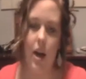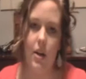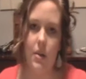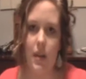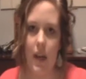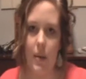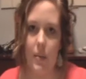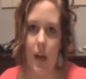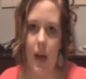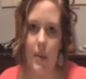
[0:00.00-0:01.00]
oh, okay,
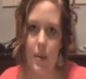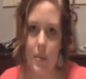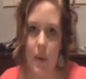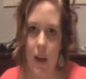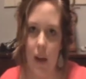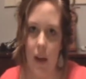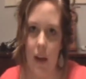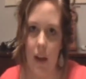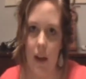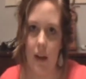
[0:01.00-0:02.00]
well, I want to
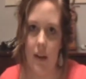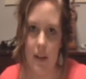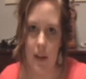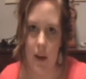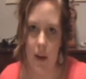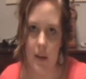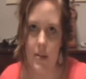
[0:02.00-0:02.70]
play a cleric,